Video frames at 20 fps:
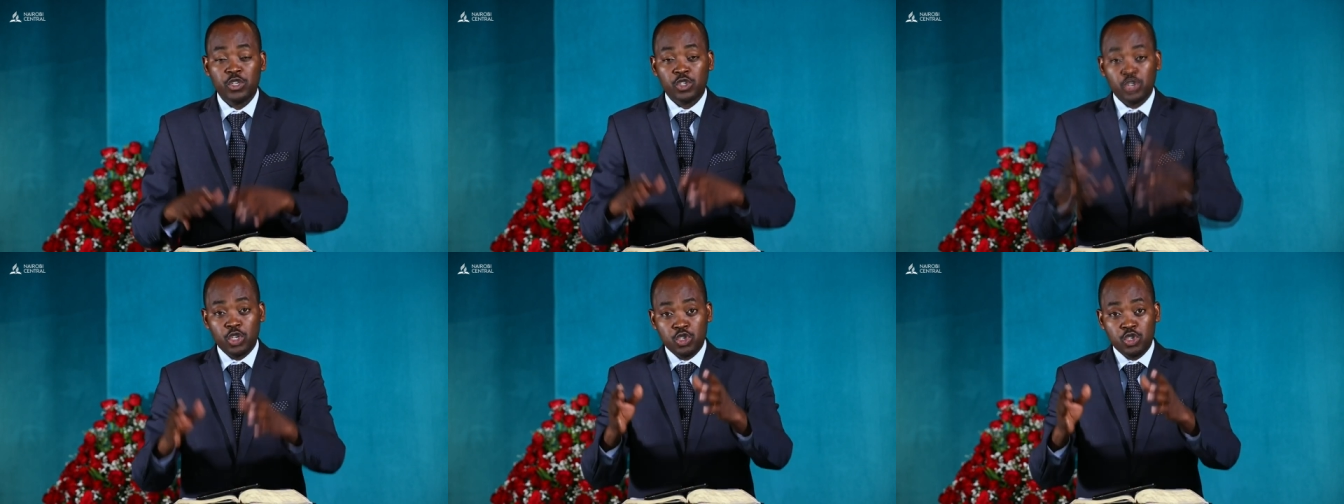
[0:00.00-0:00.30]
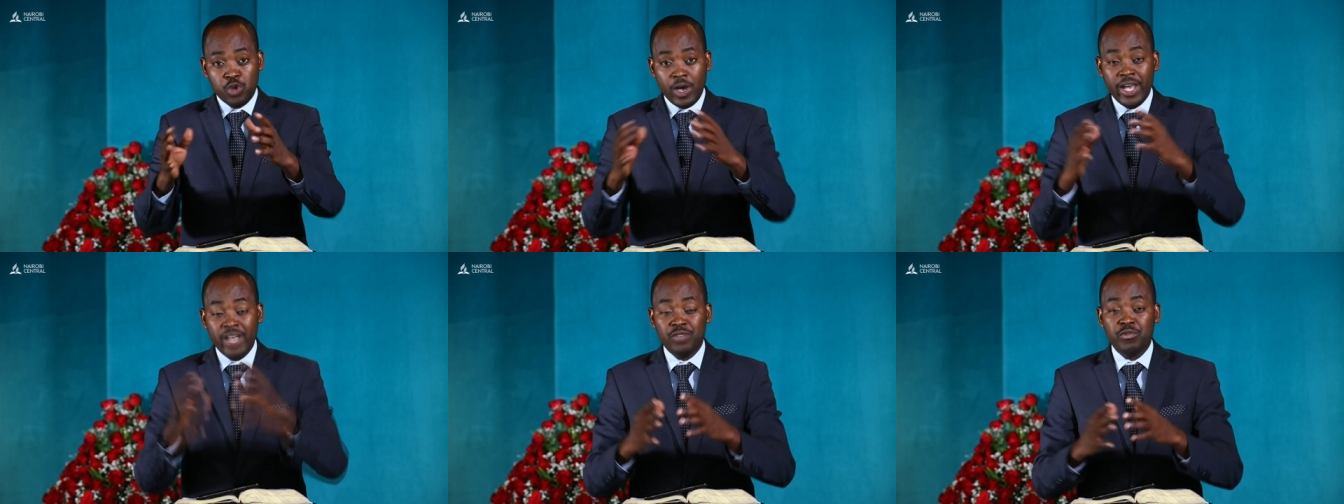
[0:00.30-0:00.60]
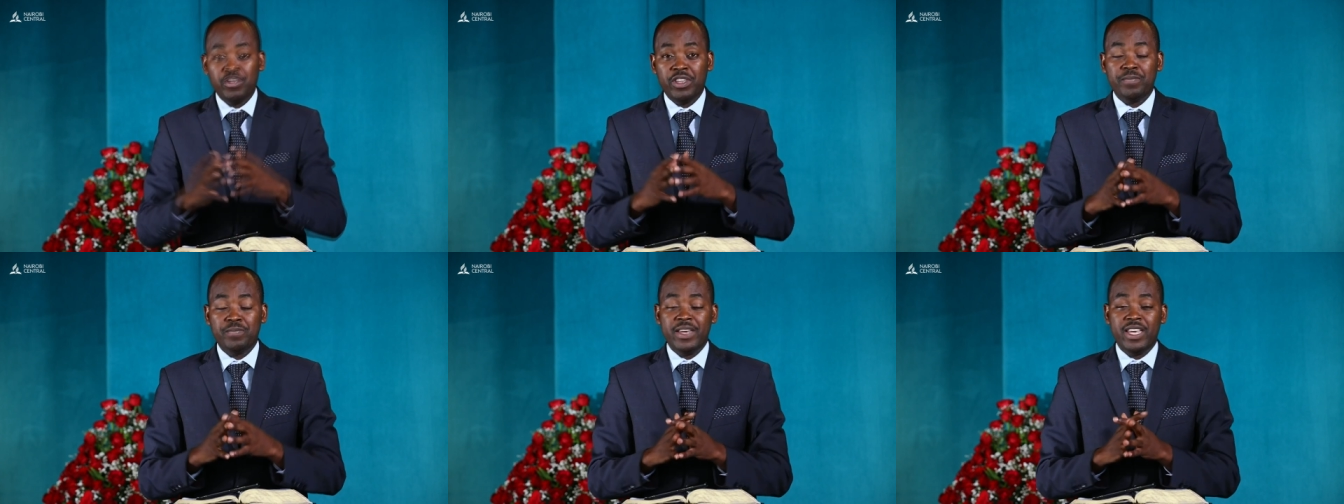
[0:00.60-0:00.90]
So
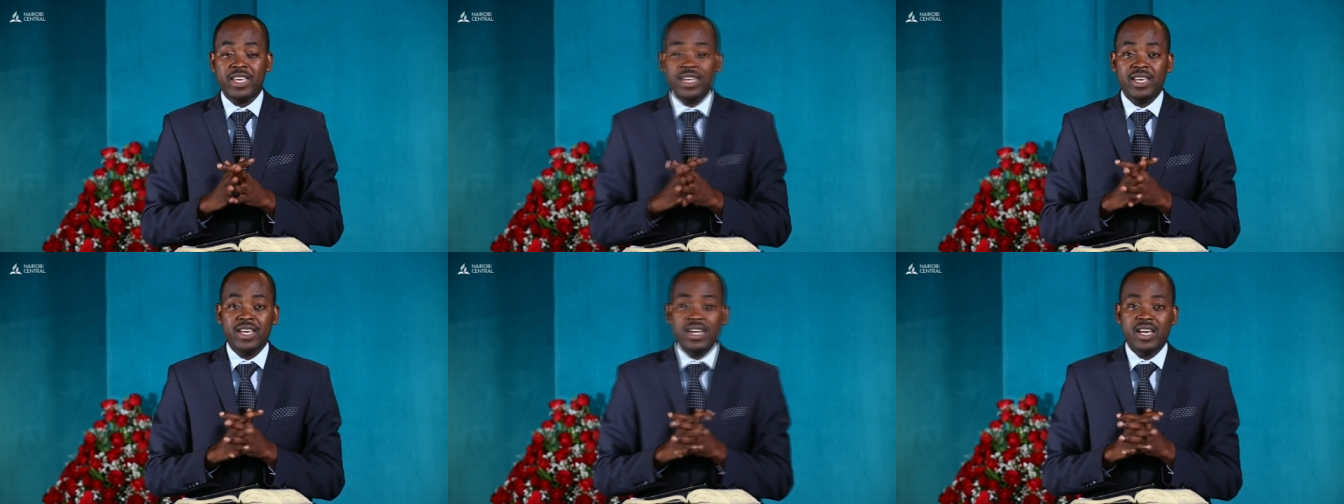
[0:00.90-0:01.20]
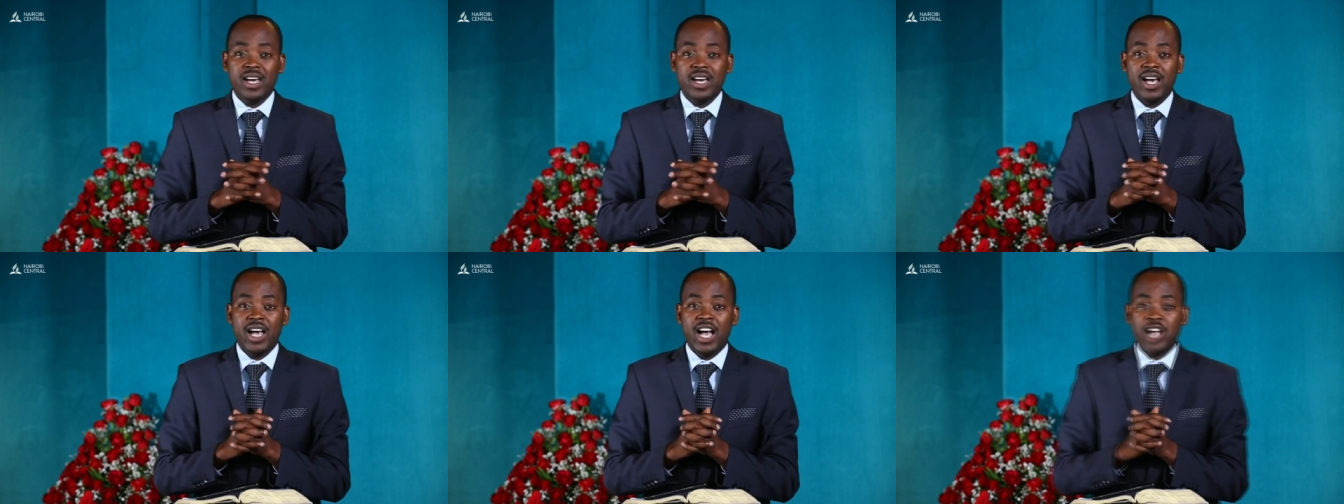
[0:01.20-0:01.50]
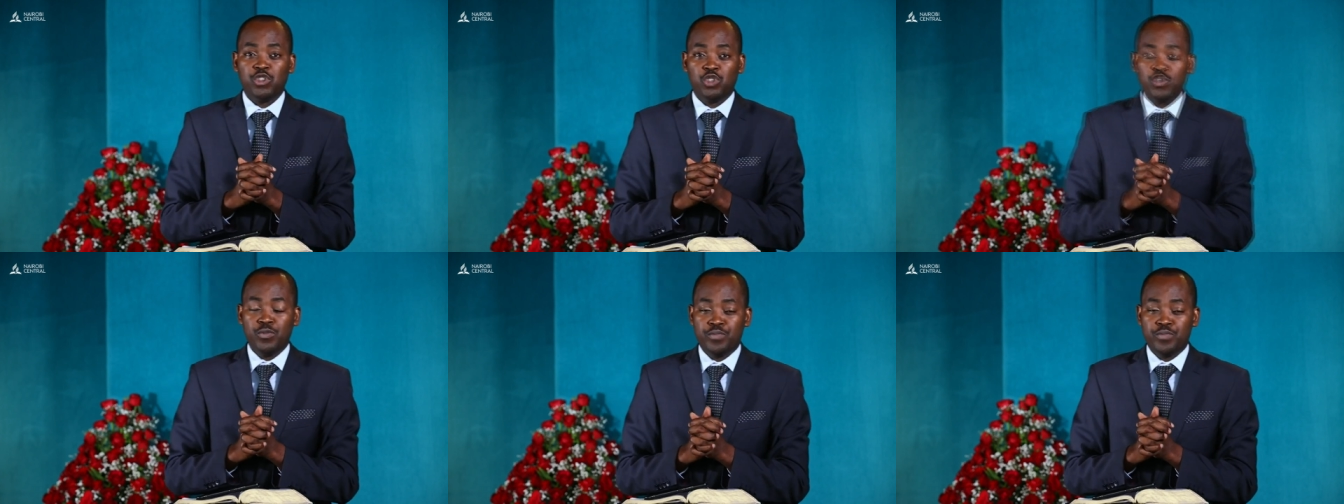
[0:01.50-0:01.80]
join with me
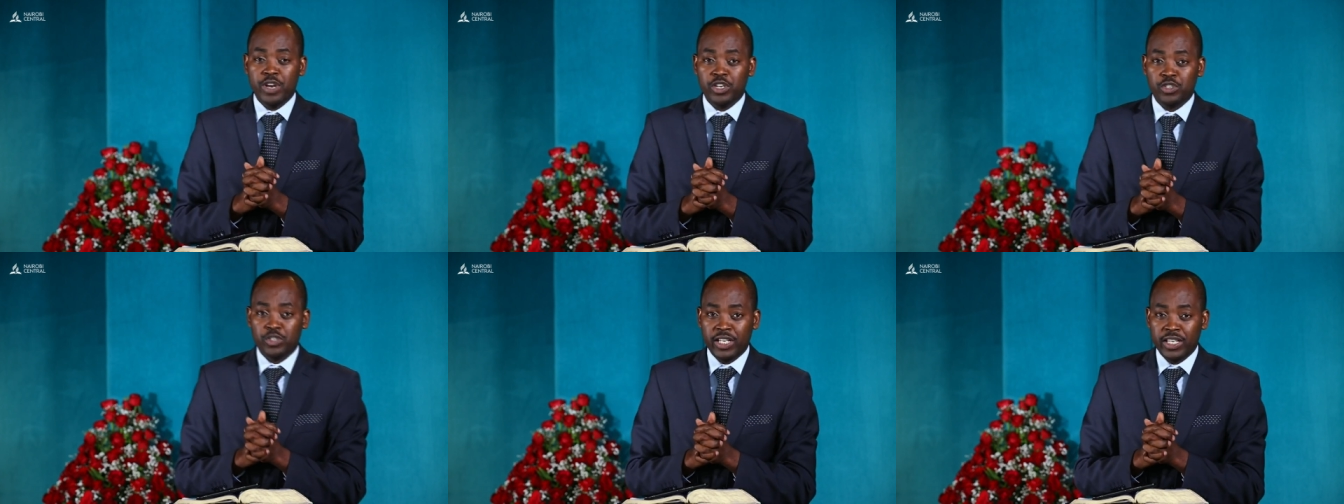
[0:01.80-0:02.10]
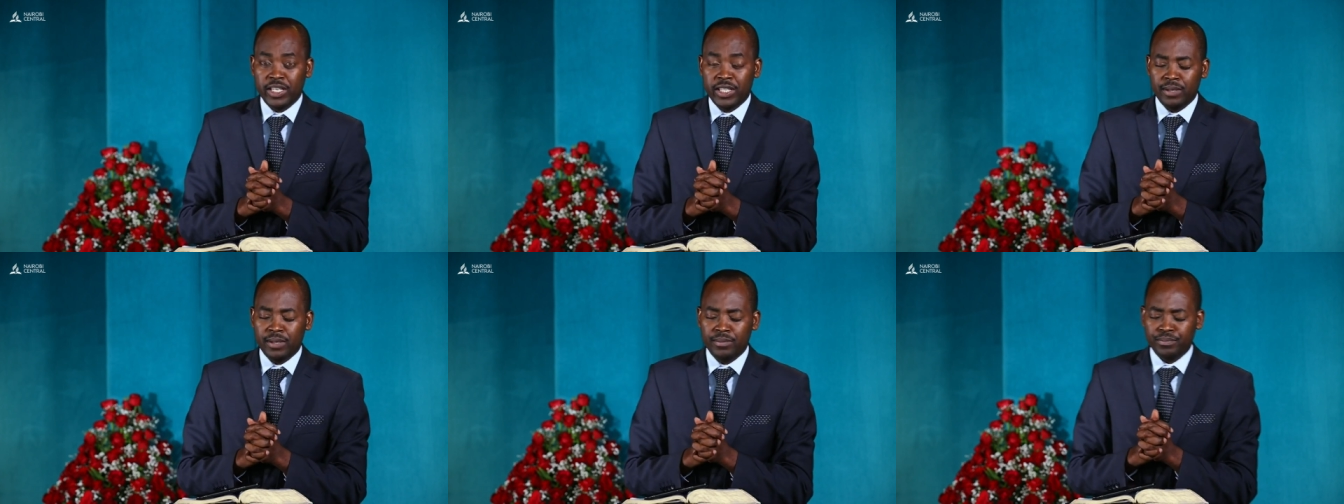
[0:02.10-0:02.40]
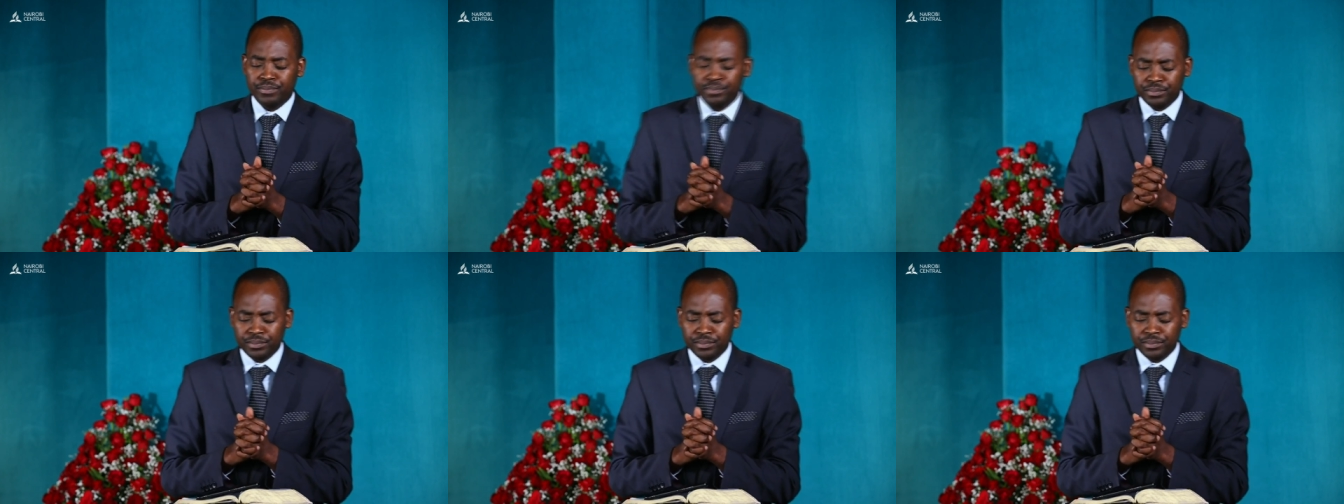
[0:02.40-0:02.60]
as we pray together.